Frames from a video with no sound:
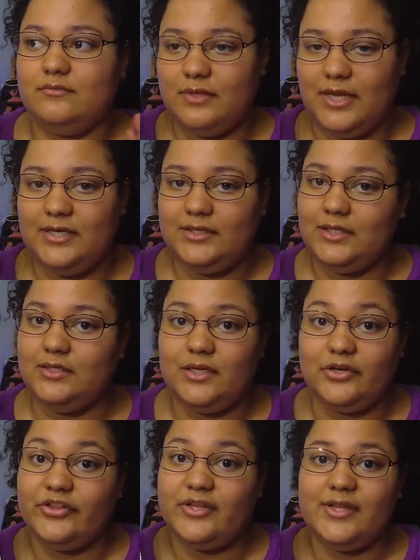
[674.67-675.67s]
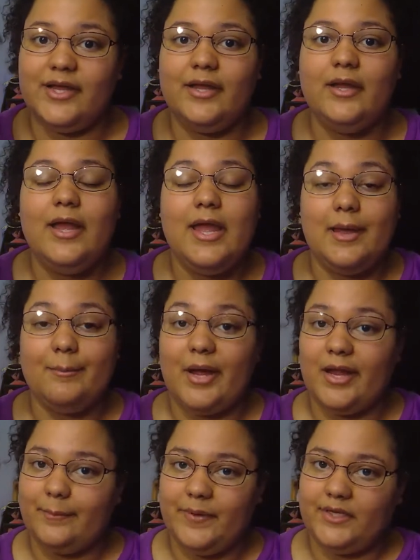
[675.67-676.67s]
Anything younger than that, in my
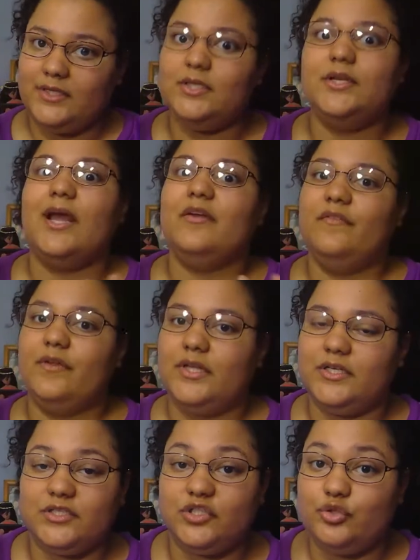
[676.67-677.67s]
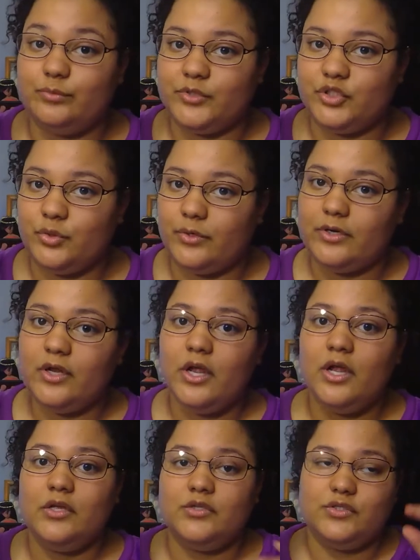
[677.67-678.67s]
opinion, I feel like it's too mature.
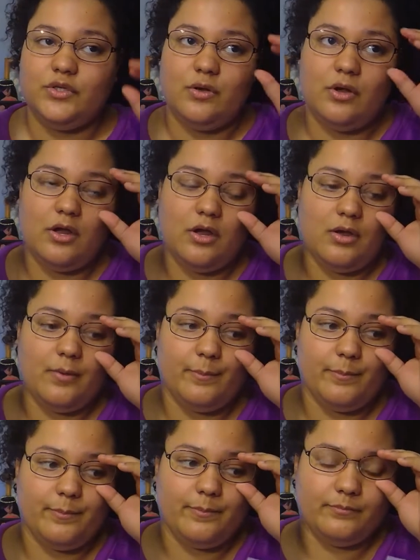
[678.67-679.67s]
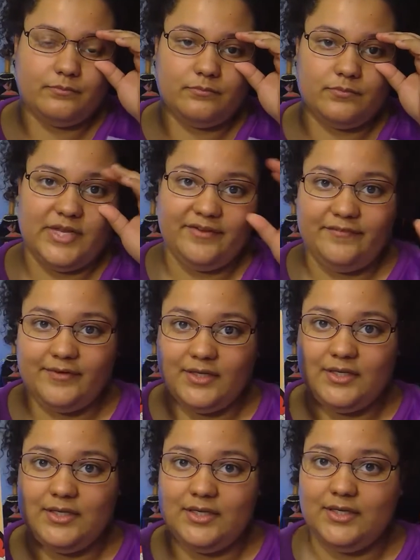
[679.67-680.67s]
So
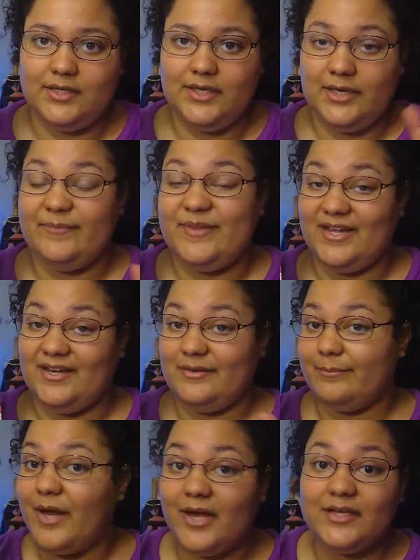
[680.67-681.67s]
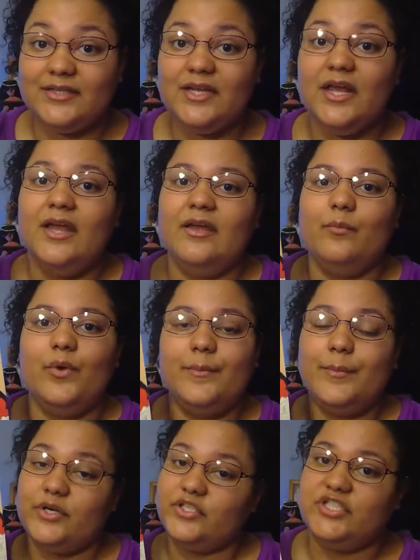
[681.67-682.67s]
definitely keep that in mind when
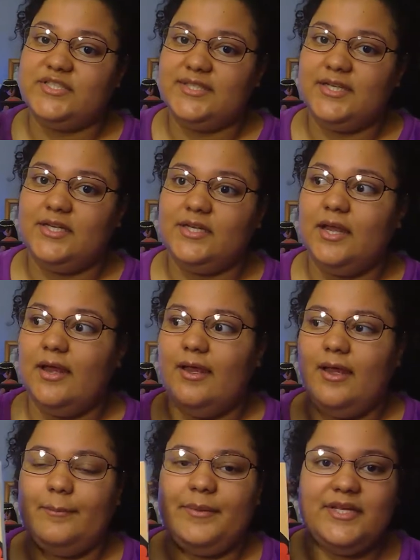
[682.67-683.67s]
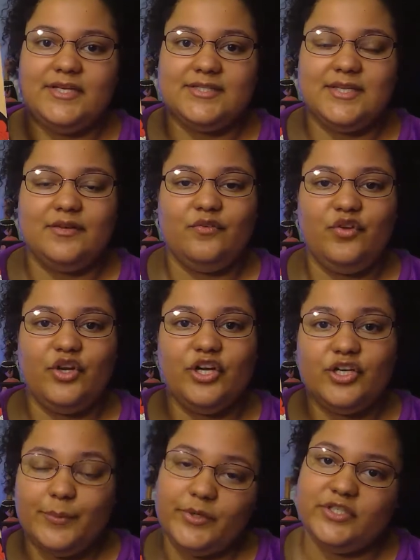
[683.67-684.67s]
purchasing. And please, if you're
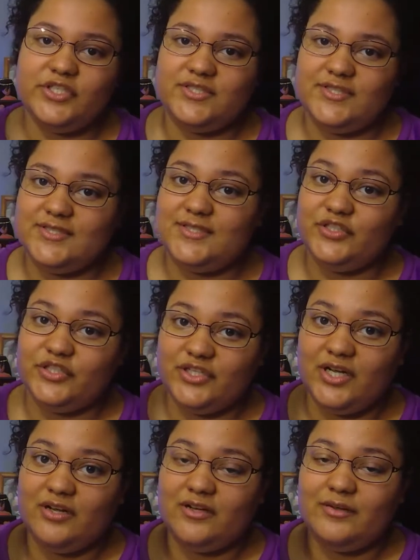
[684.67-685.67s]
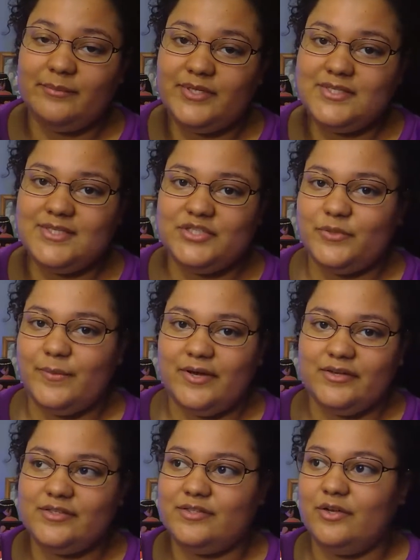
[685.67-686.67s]
gonna purchase this and you're young, please let your
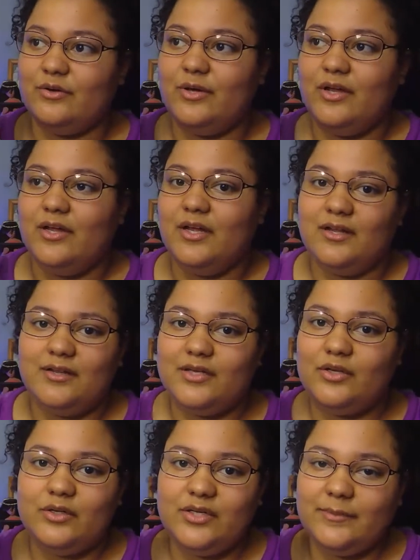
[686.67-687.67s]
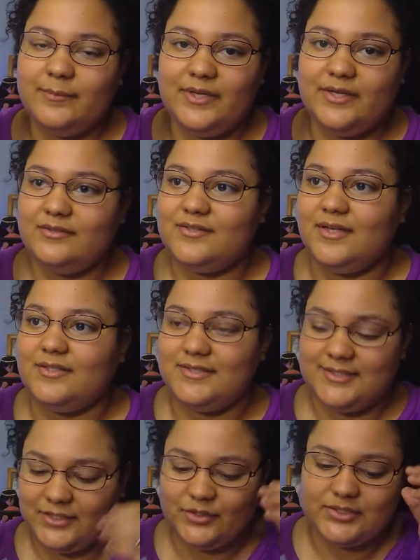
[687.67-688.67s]
parents know. Like, you don't need to be telling
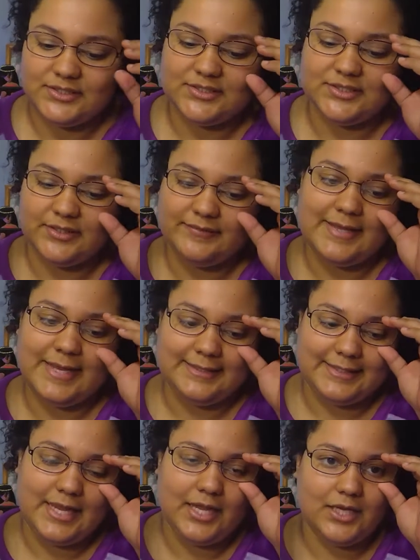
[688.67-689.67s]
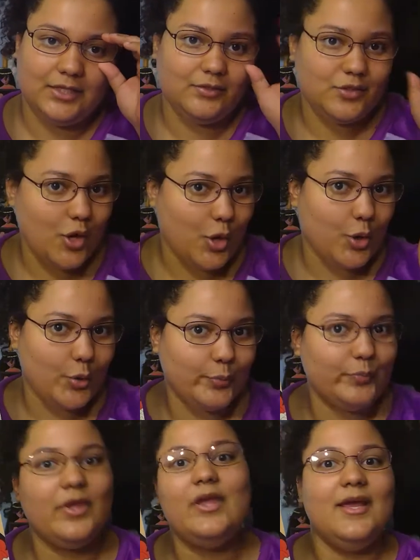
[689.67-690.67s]
secrets and stuff like that, you know.
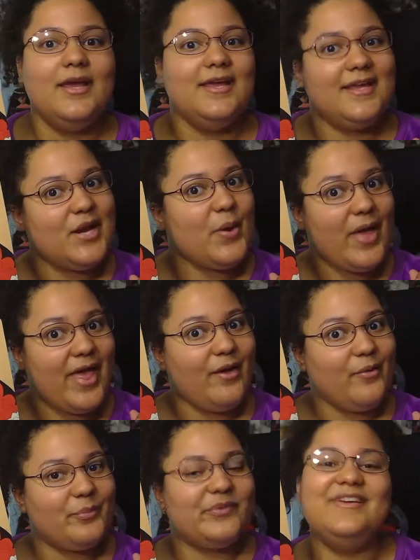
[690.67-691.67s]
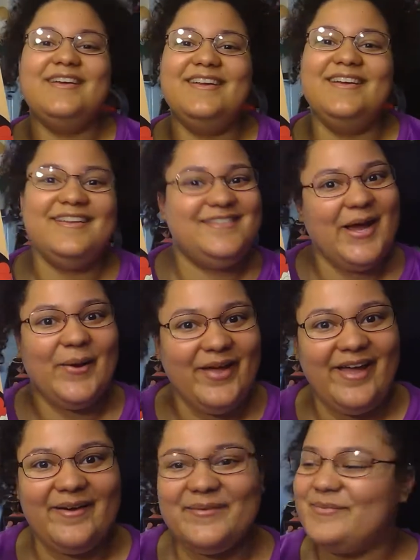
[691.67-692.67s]
It don't help. It don't
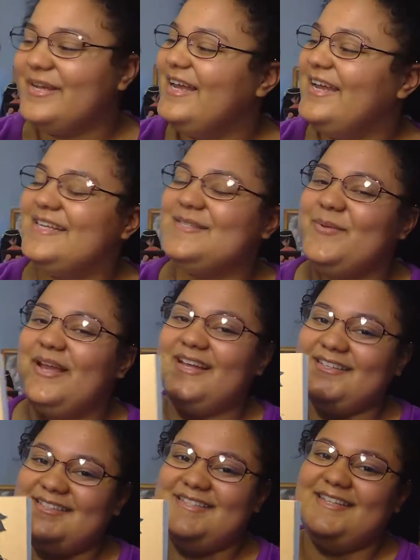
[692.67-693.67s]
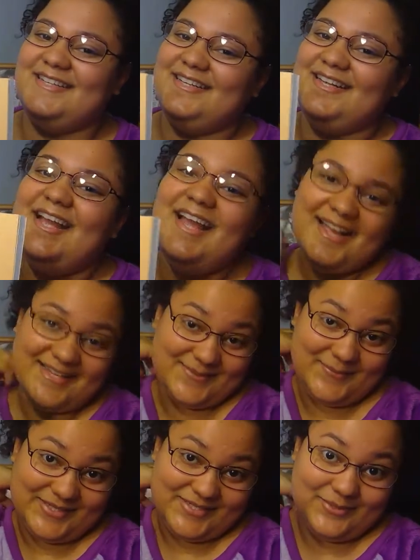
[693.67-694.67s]
help,
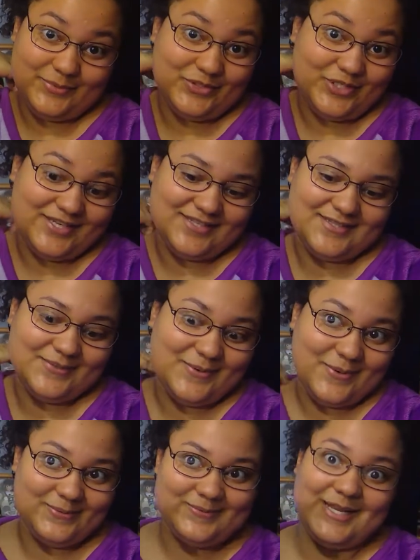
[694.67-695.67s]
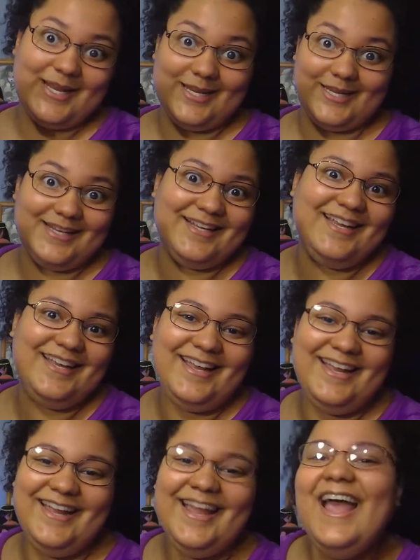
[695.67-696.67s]
especially with trust, you know what I'm saying.
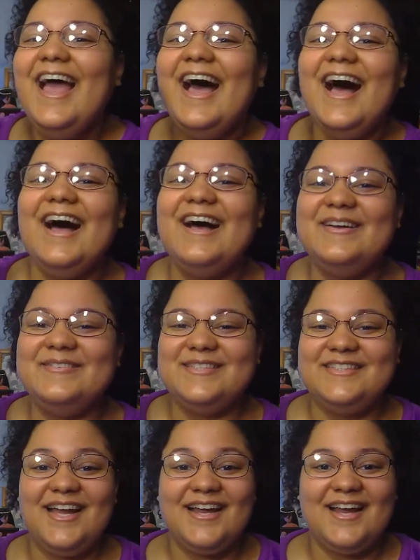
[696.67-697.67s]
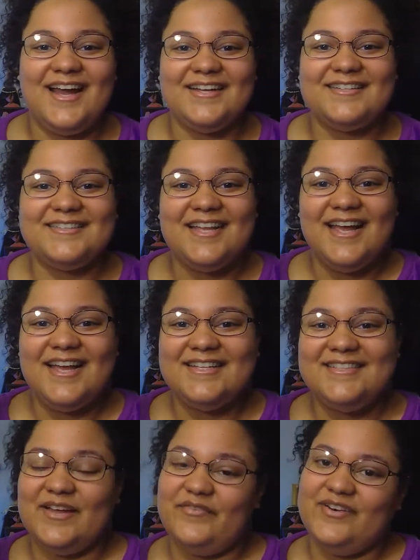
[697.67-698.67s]
So yeah, guys,
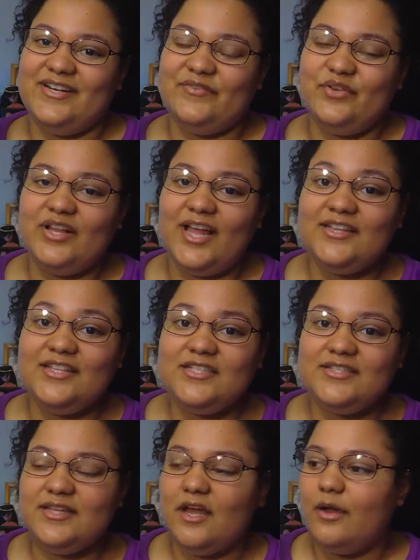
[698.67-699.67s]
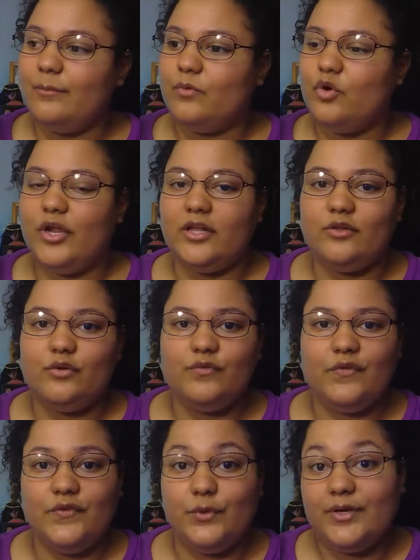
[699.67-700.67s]
definitely, if you like this quick little
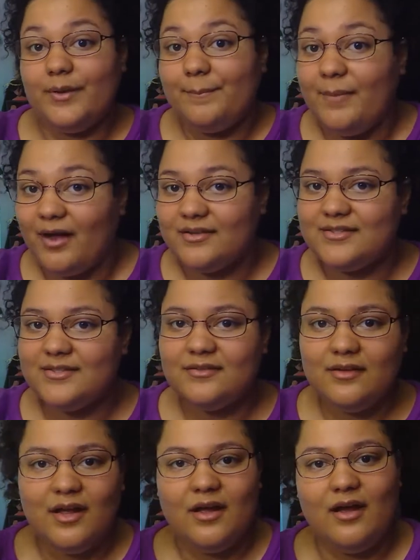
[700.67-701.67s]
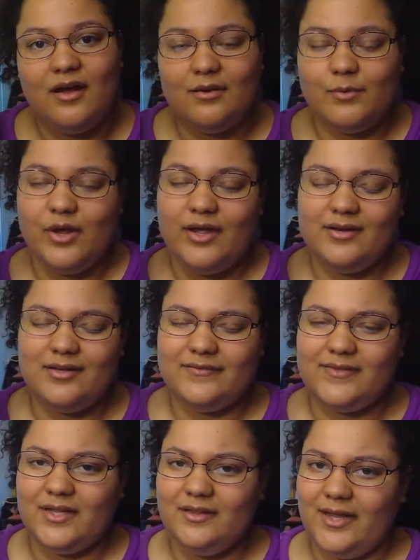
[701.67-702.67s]
review and unboxing, go ahead and leave
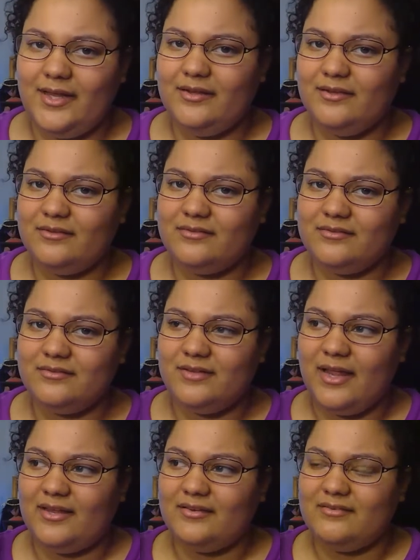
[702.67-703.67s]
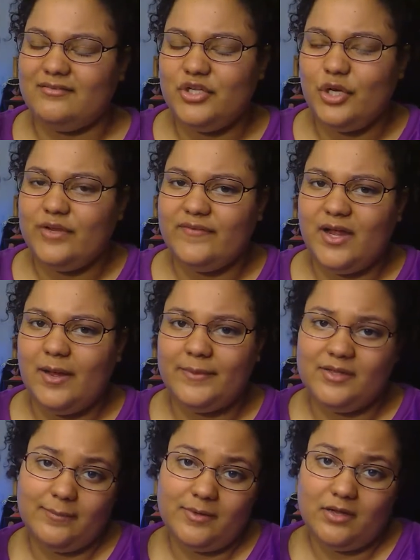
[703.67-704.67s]
that like, and, you know, leave a comment
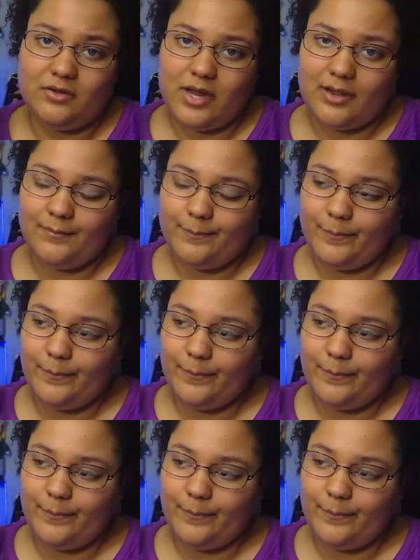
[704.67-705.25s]
down below.